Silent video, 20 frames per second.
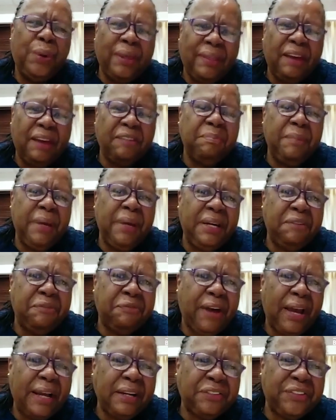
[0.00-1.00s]
where they have many
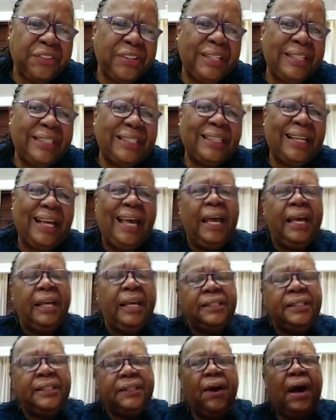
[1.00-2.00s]
factories.
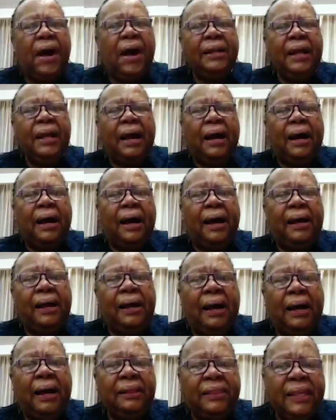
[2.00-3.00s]
So
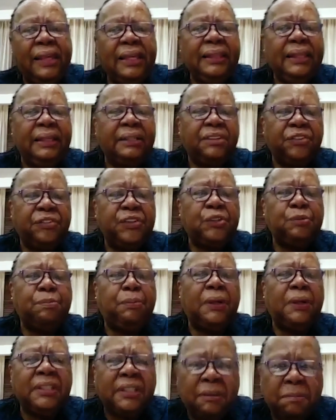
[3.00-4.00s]
I think there's a
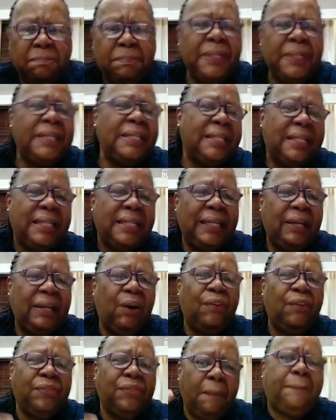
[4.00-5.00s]
responsibility
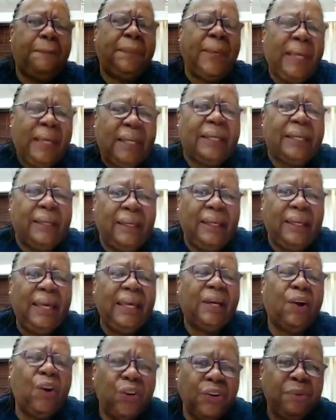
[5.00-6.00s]
on the big
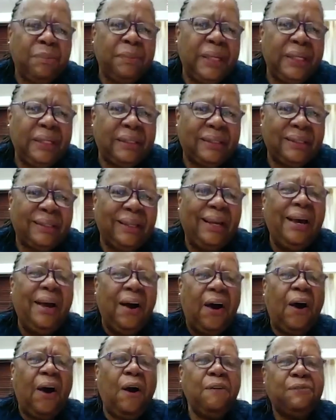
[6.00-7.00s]
economies
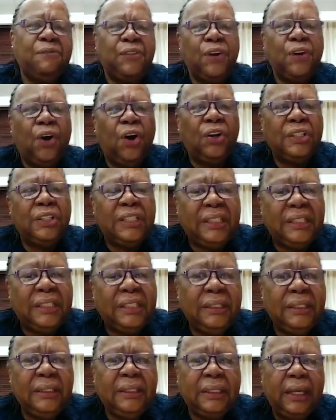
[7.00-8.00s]
of the
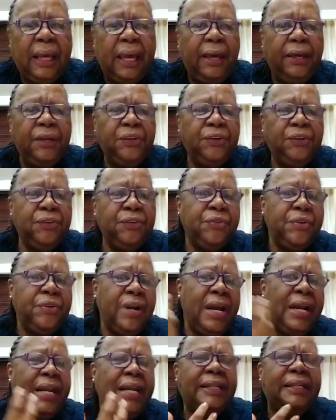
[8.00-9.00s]
continent to
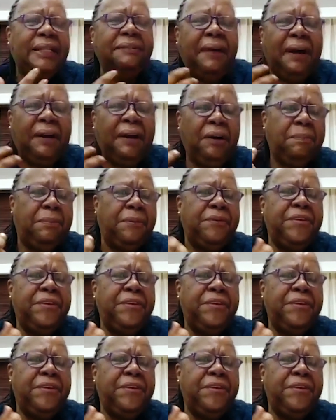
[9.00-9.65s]
really develop